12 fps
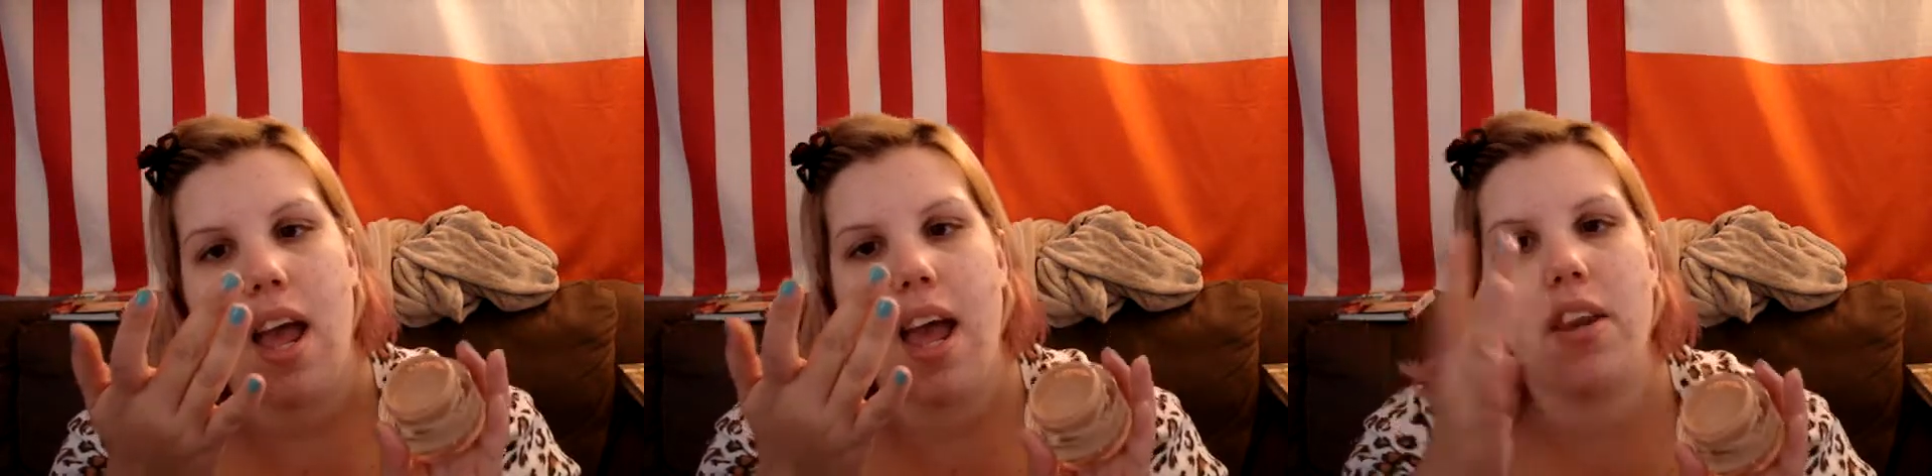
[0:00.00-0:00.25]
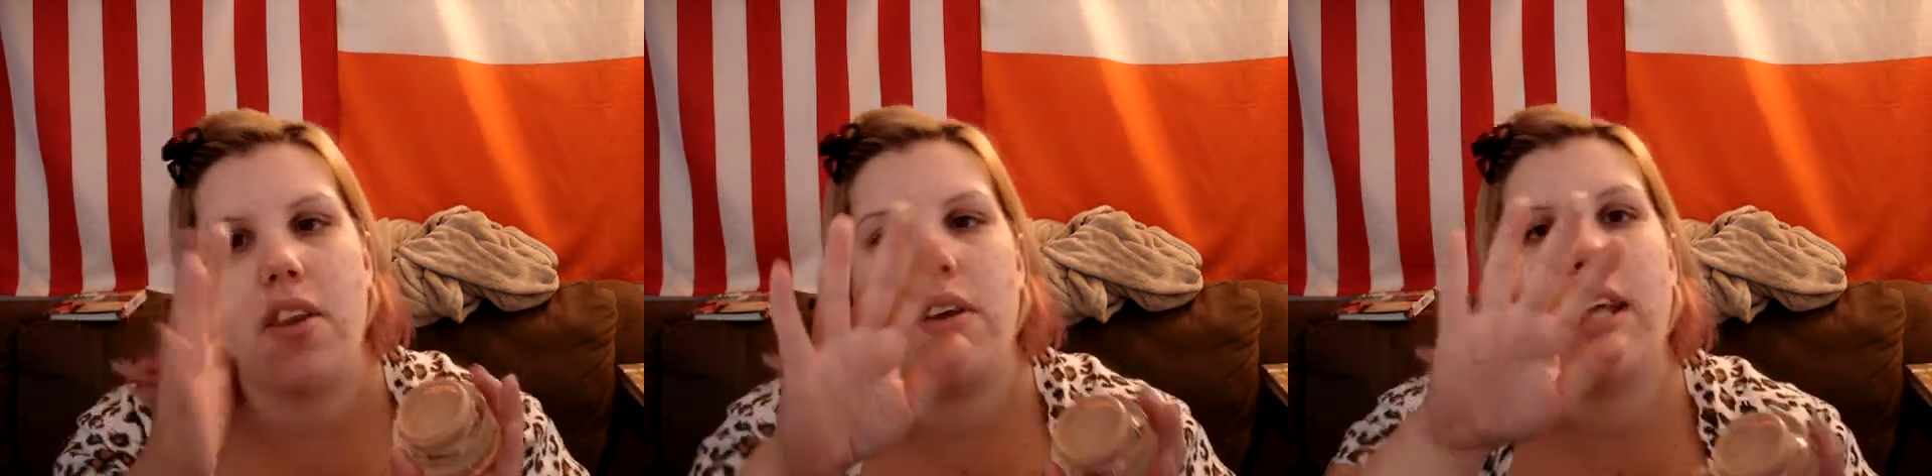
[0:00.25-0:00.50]

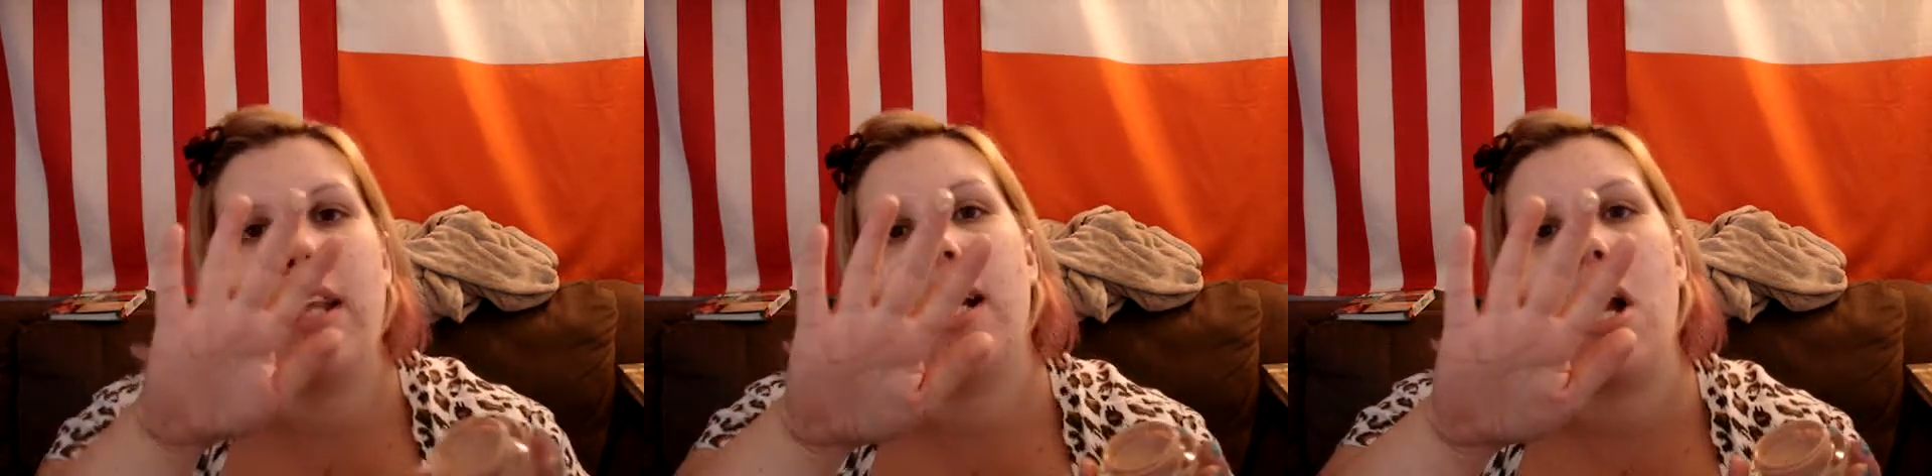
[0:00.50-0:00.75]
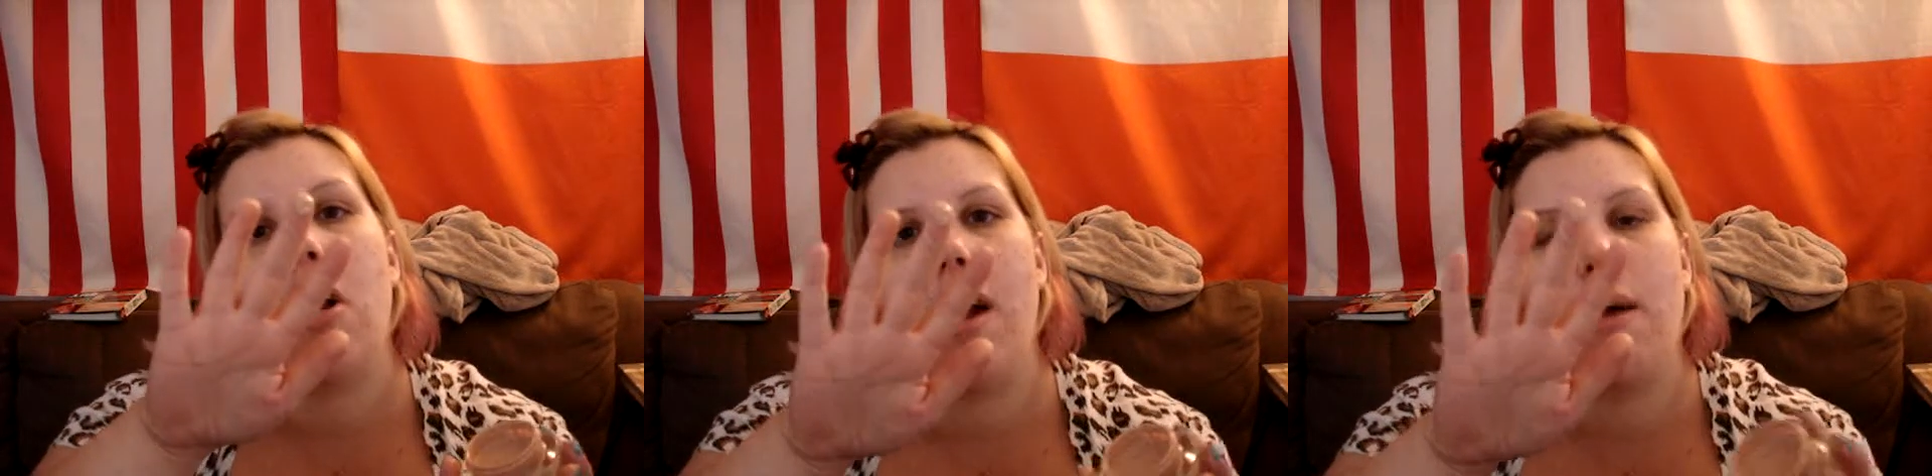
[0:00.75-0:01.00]
and you get like
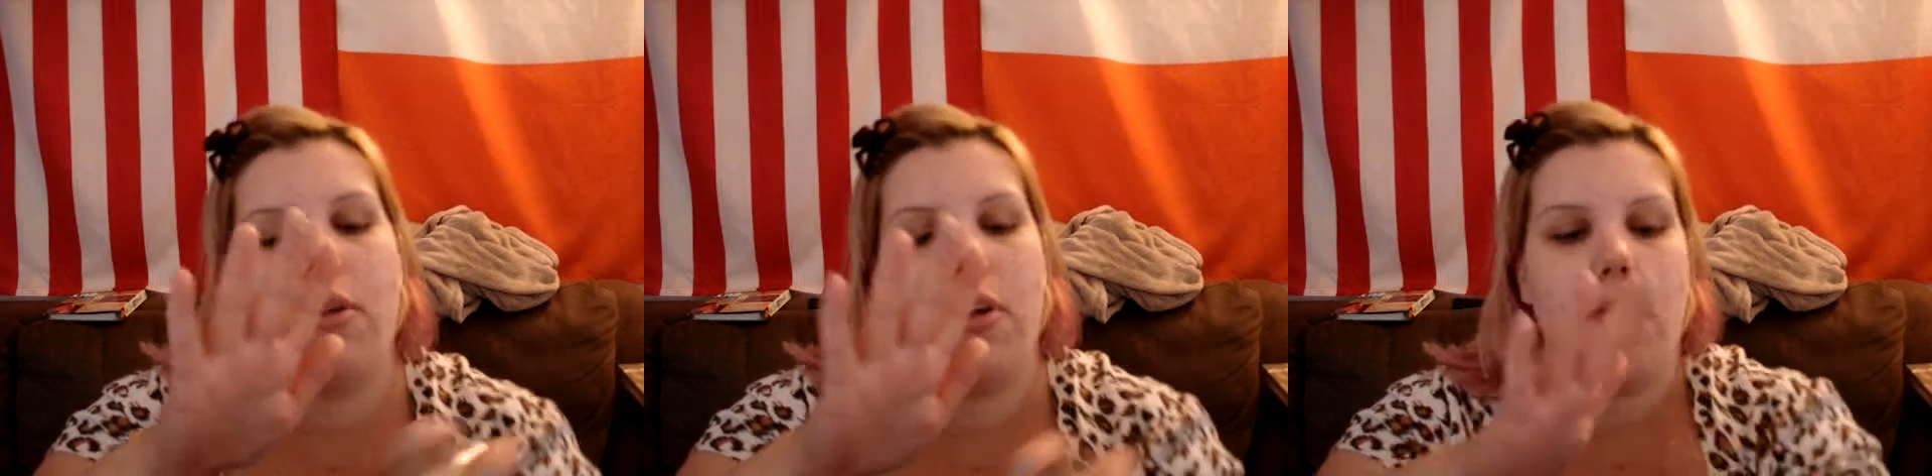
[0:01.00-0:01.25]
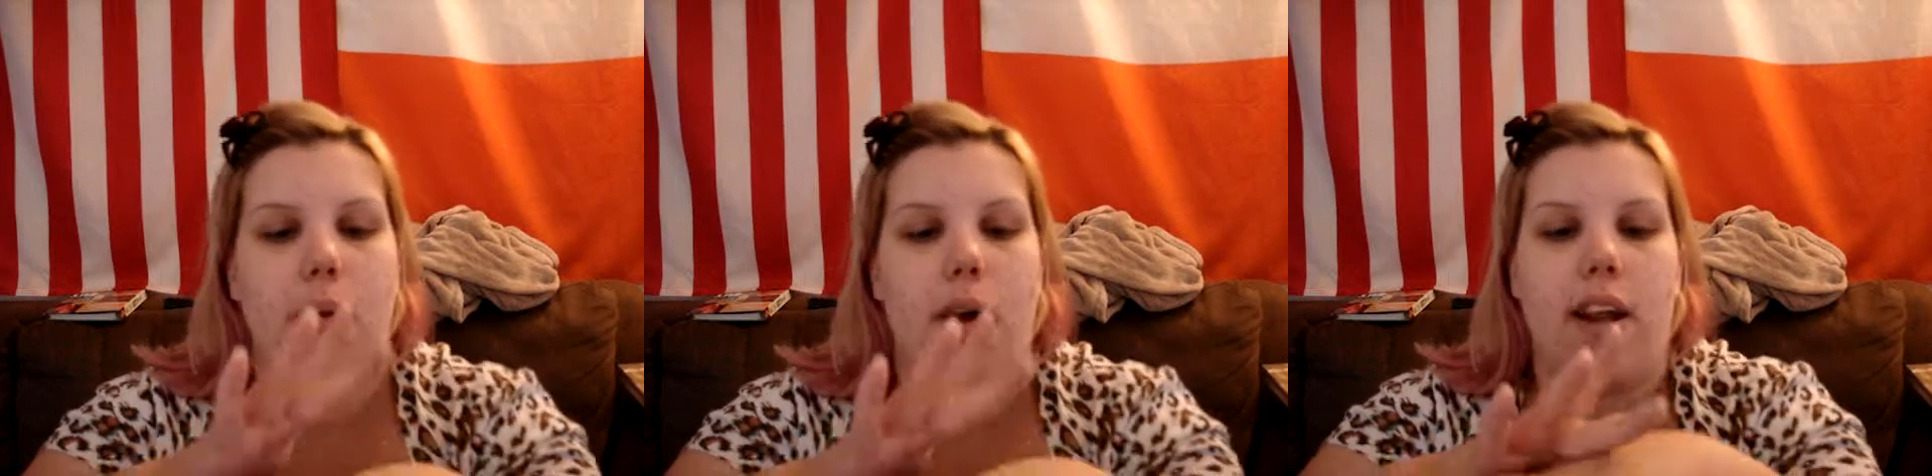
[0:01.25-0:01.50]
a crap
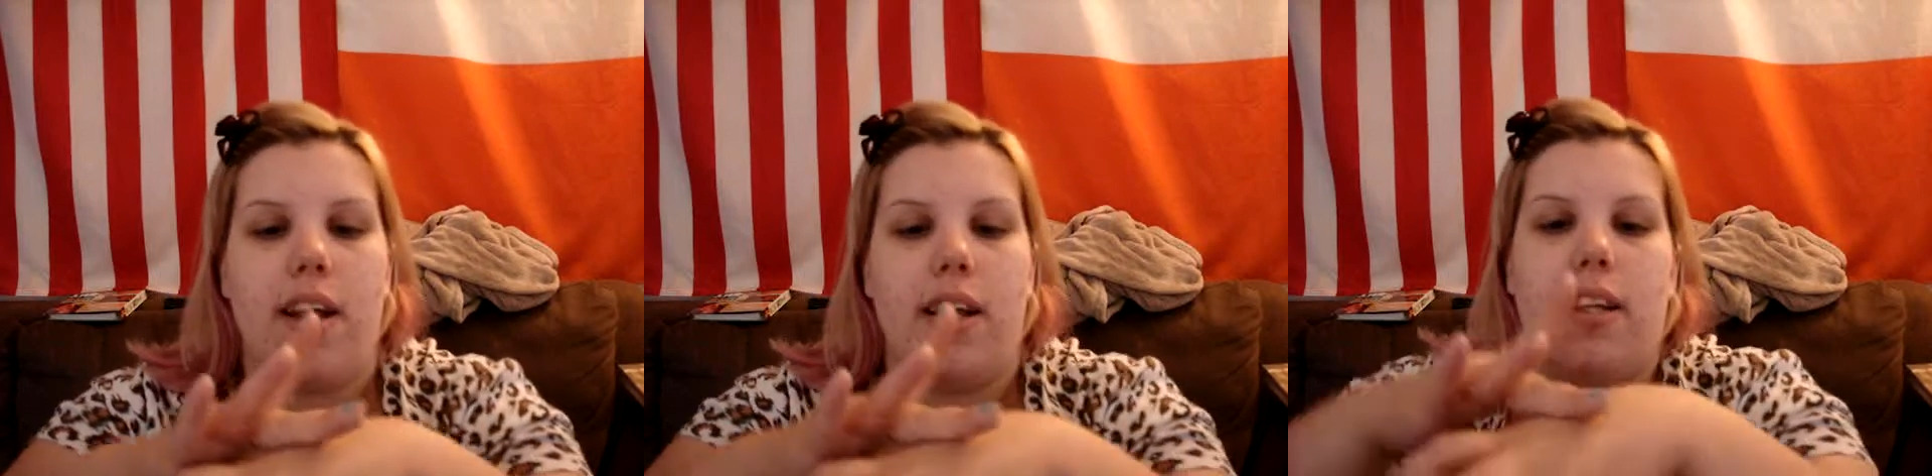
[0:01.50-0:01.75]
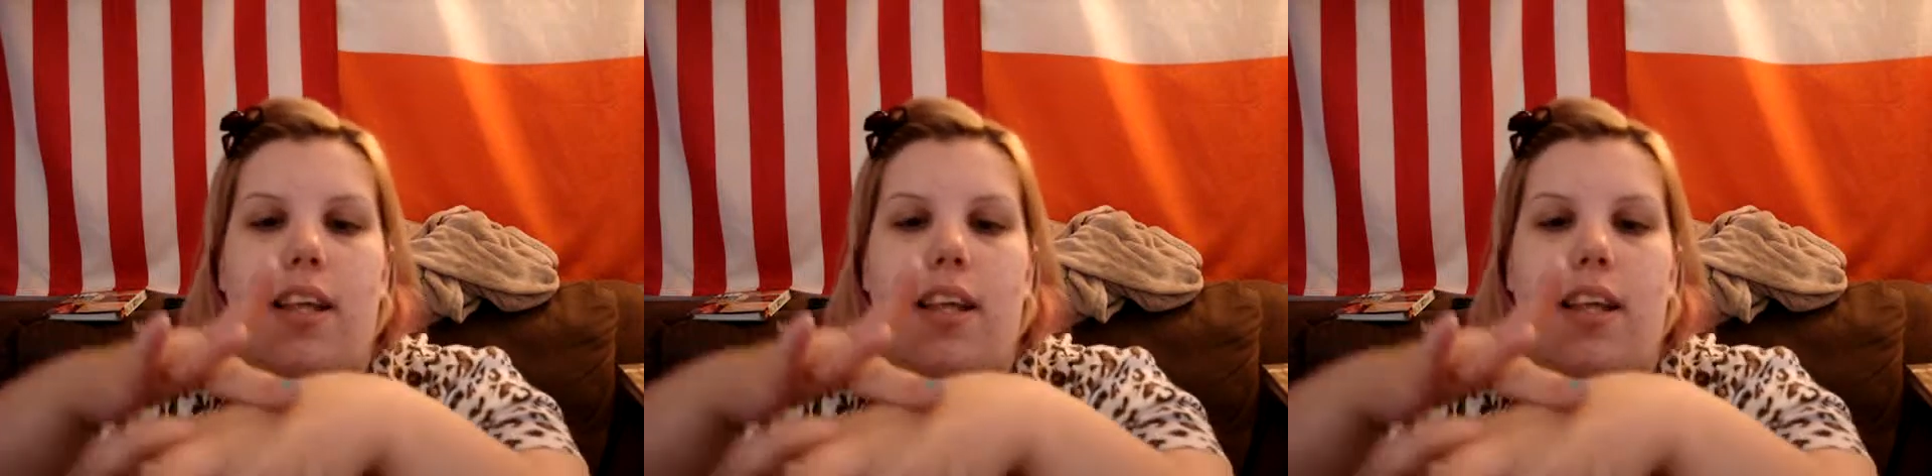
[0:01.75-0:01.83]
load of product.